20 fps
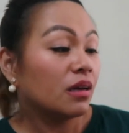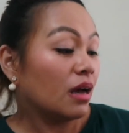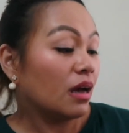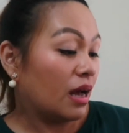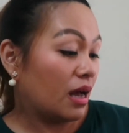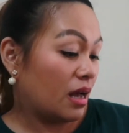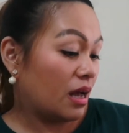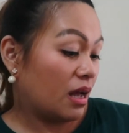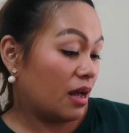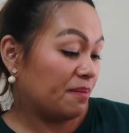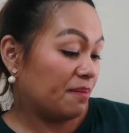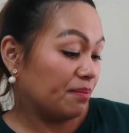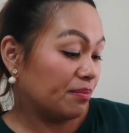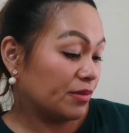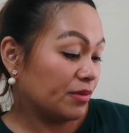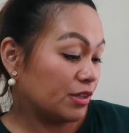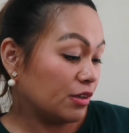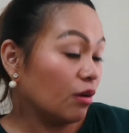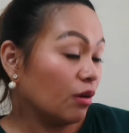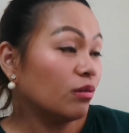
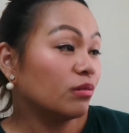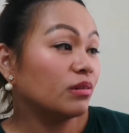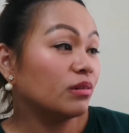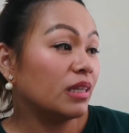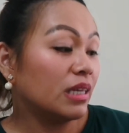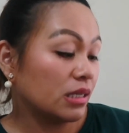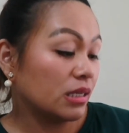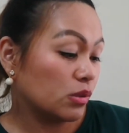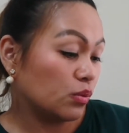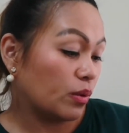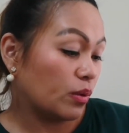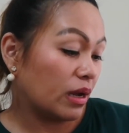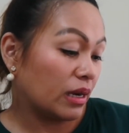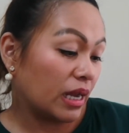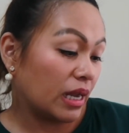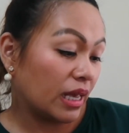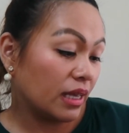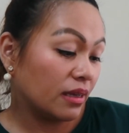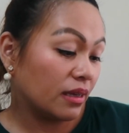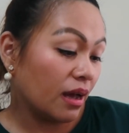So this one
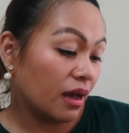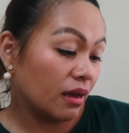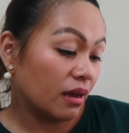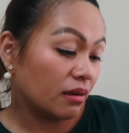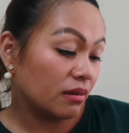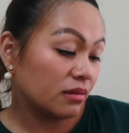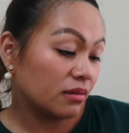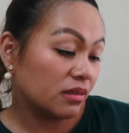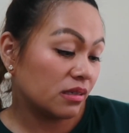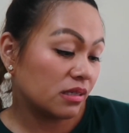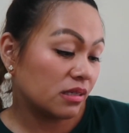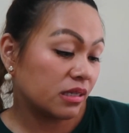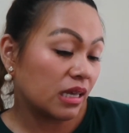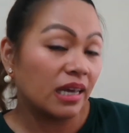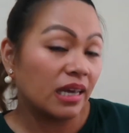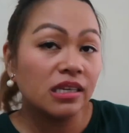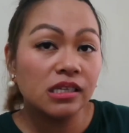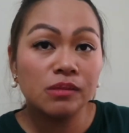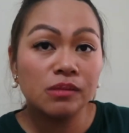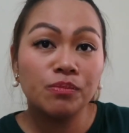I got the
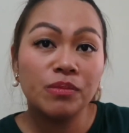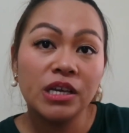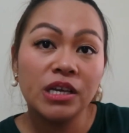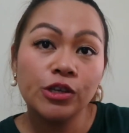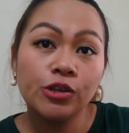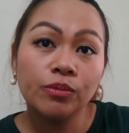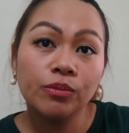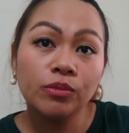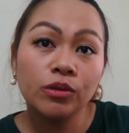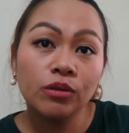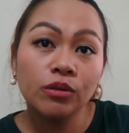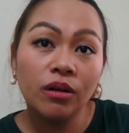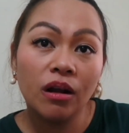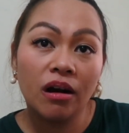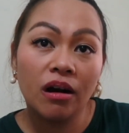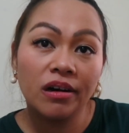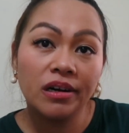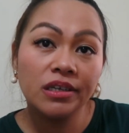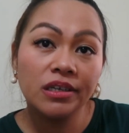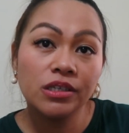size medium to
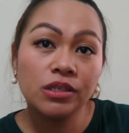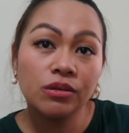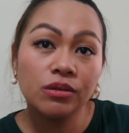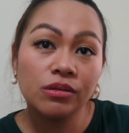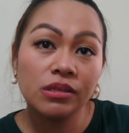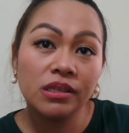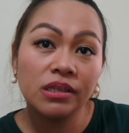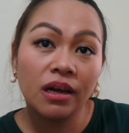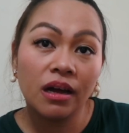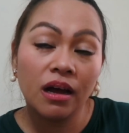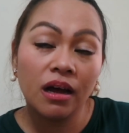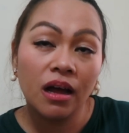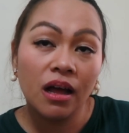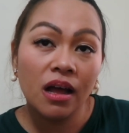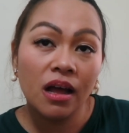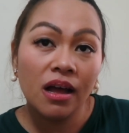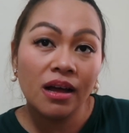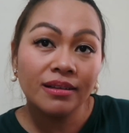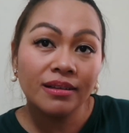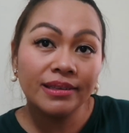large, because
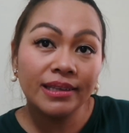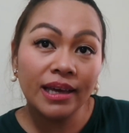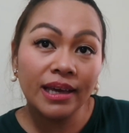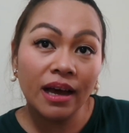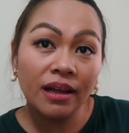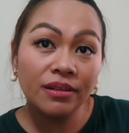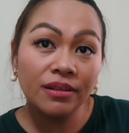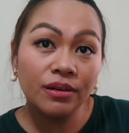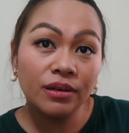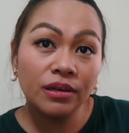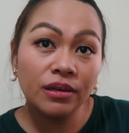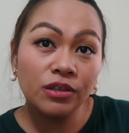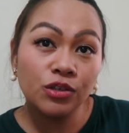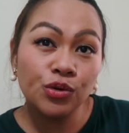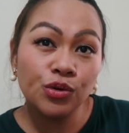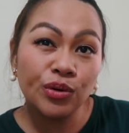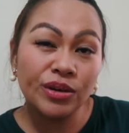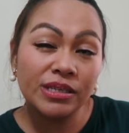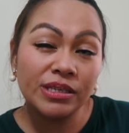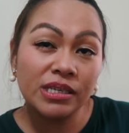the other
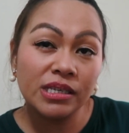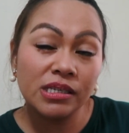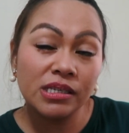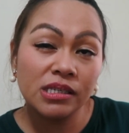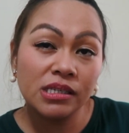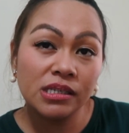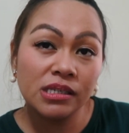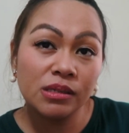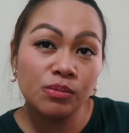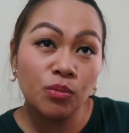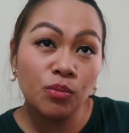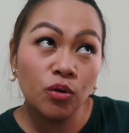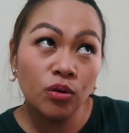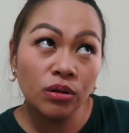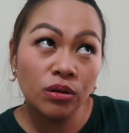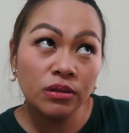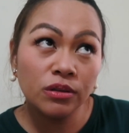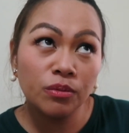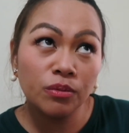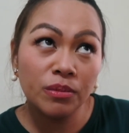choice is
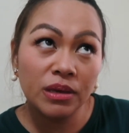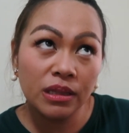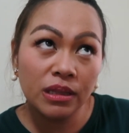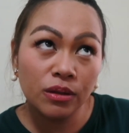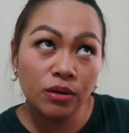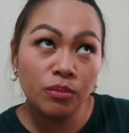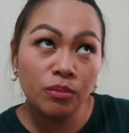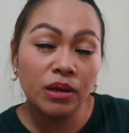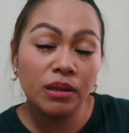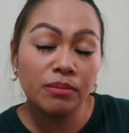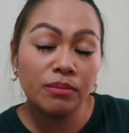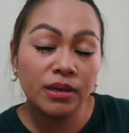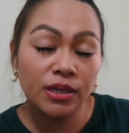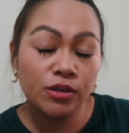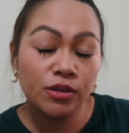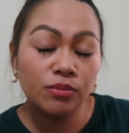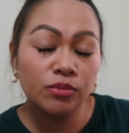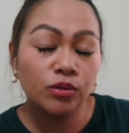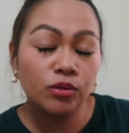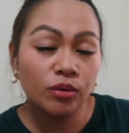small to medium and
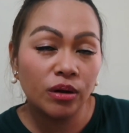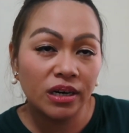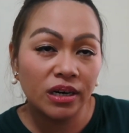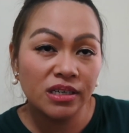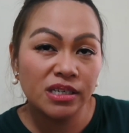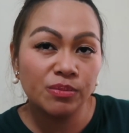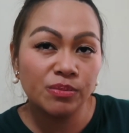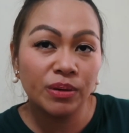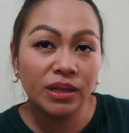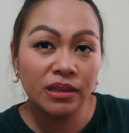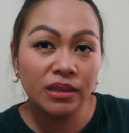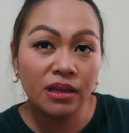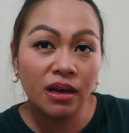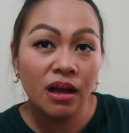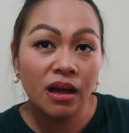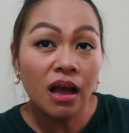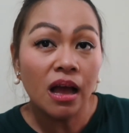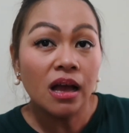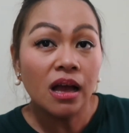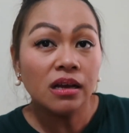medium to large, but the
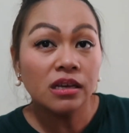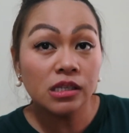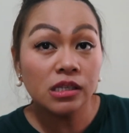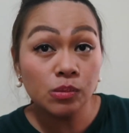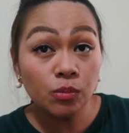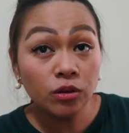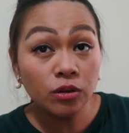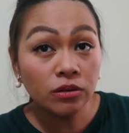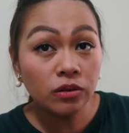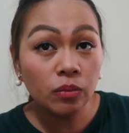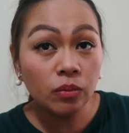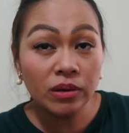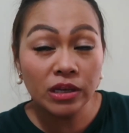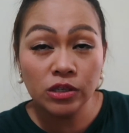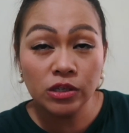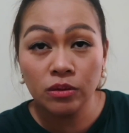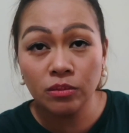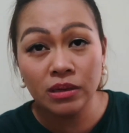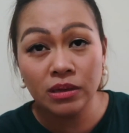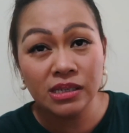small to
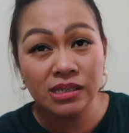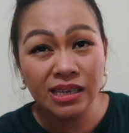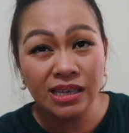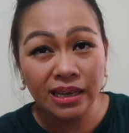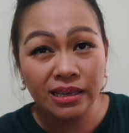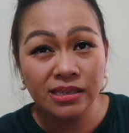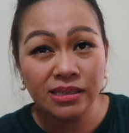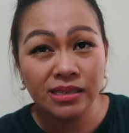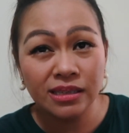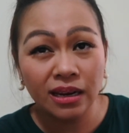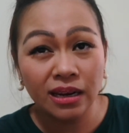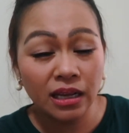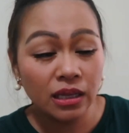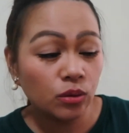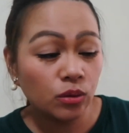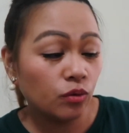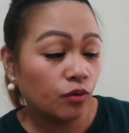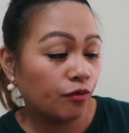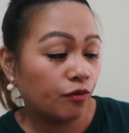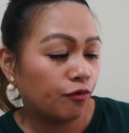medium is size 3
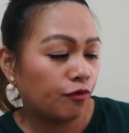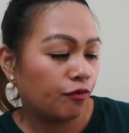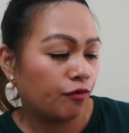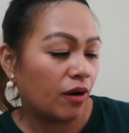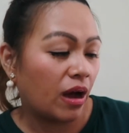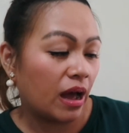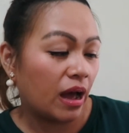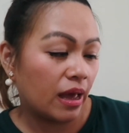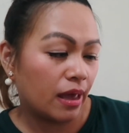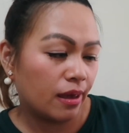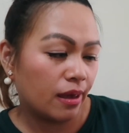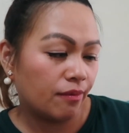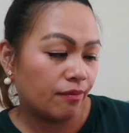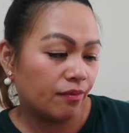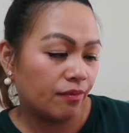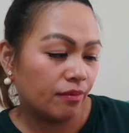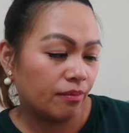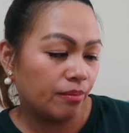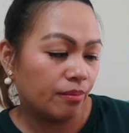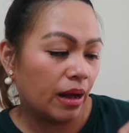to 5,
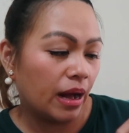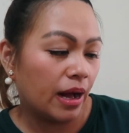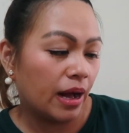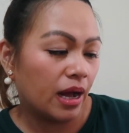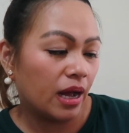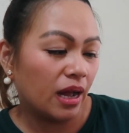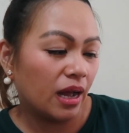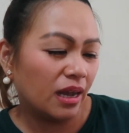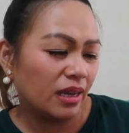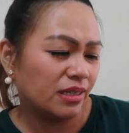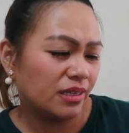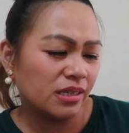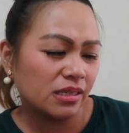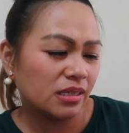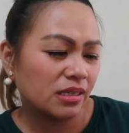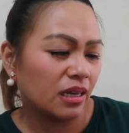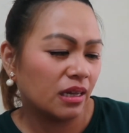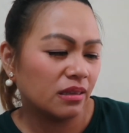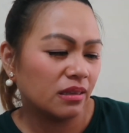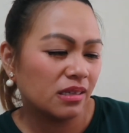but I
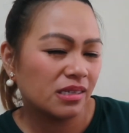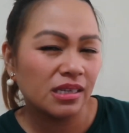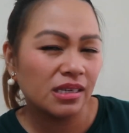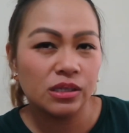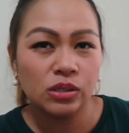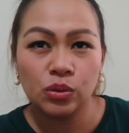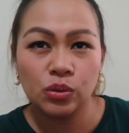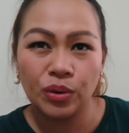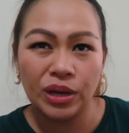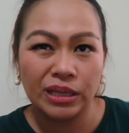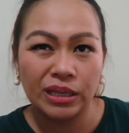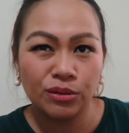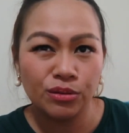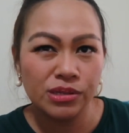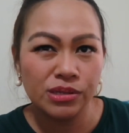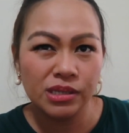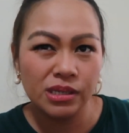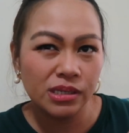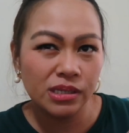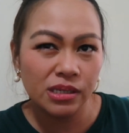just got the 6 to 8
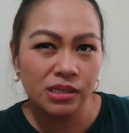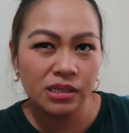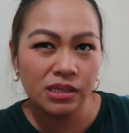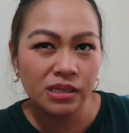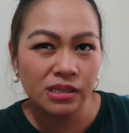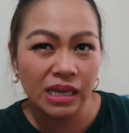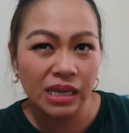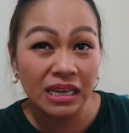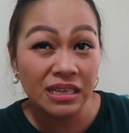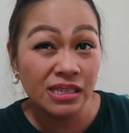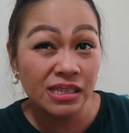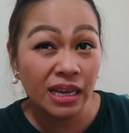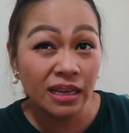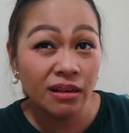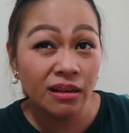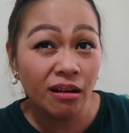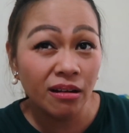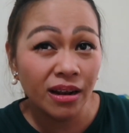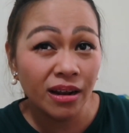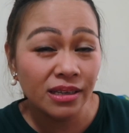because this is the size I
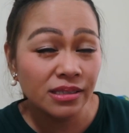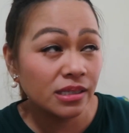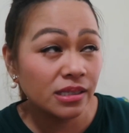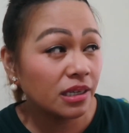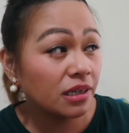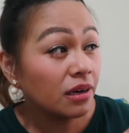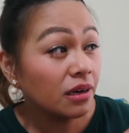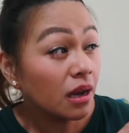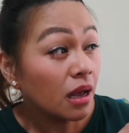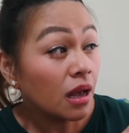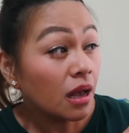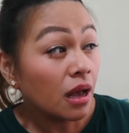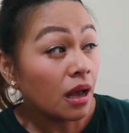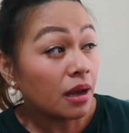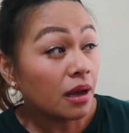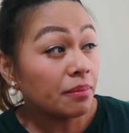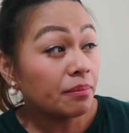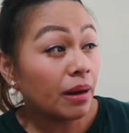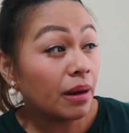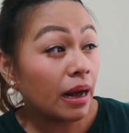got last year.
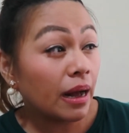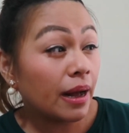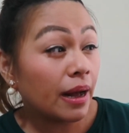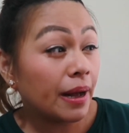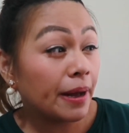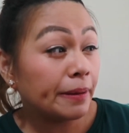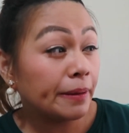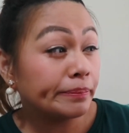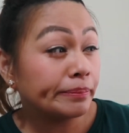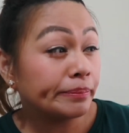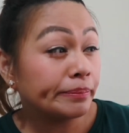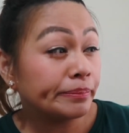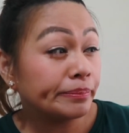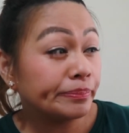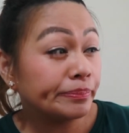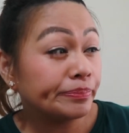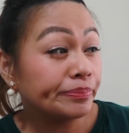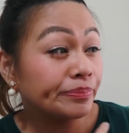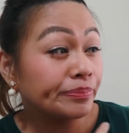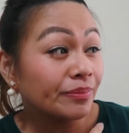But
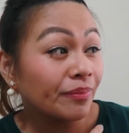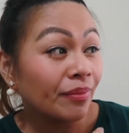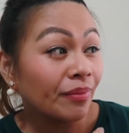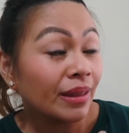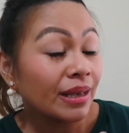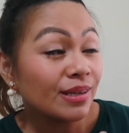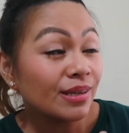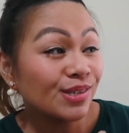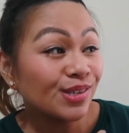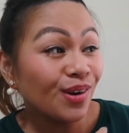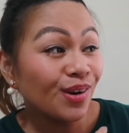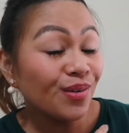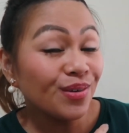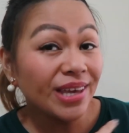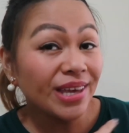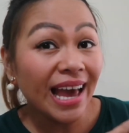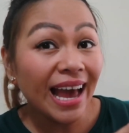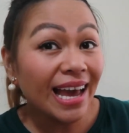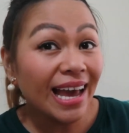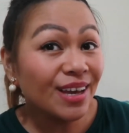so
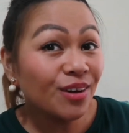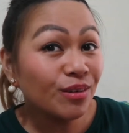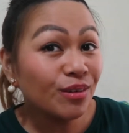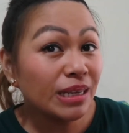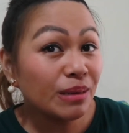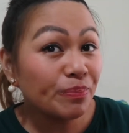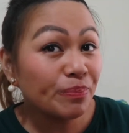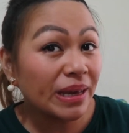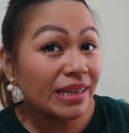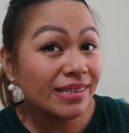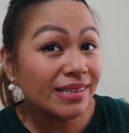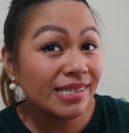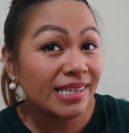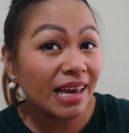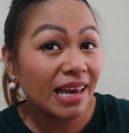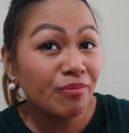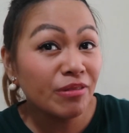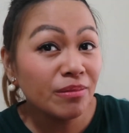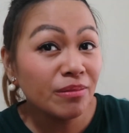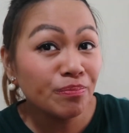yeah, I only paid
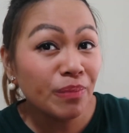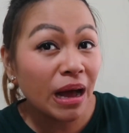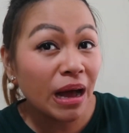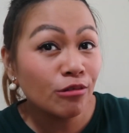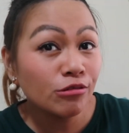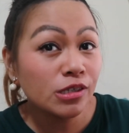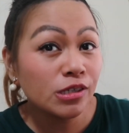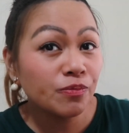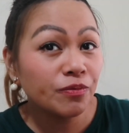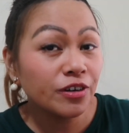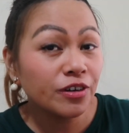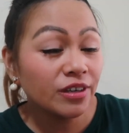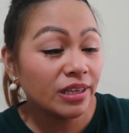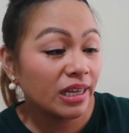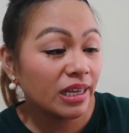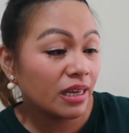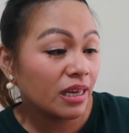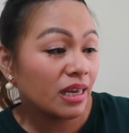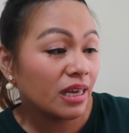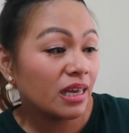£7 for
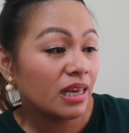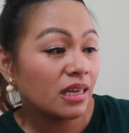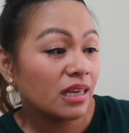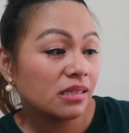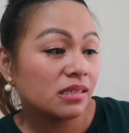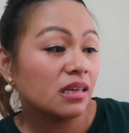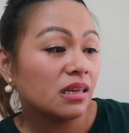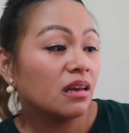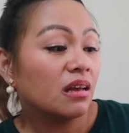this.